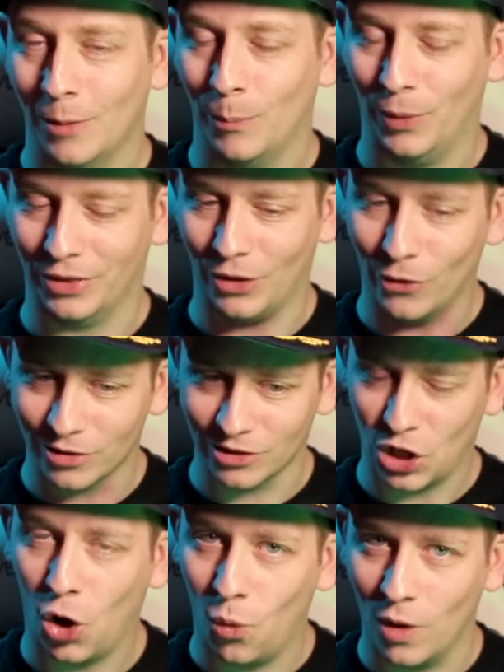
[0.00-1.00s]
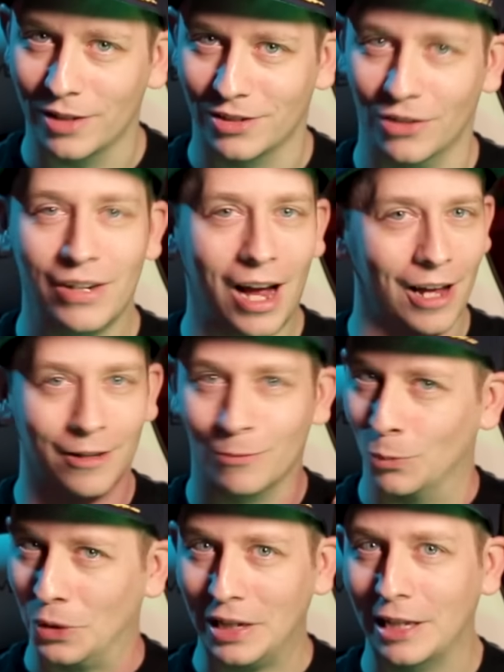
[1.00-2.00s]
But those low ones, they're not
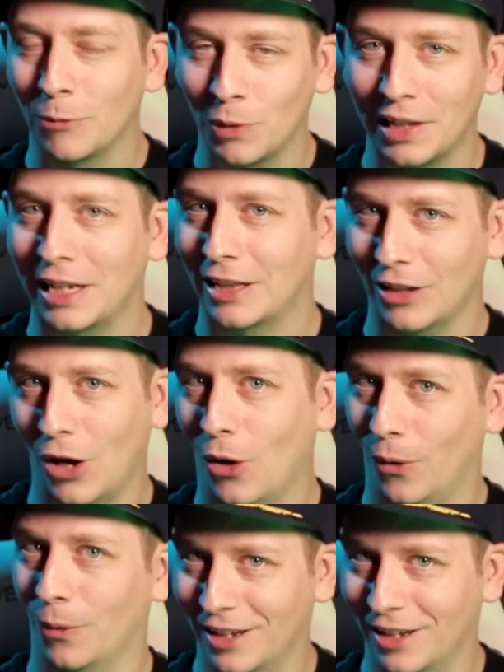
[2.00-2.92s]
really, really low.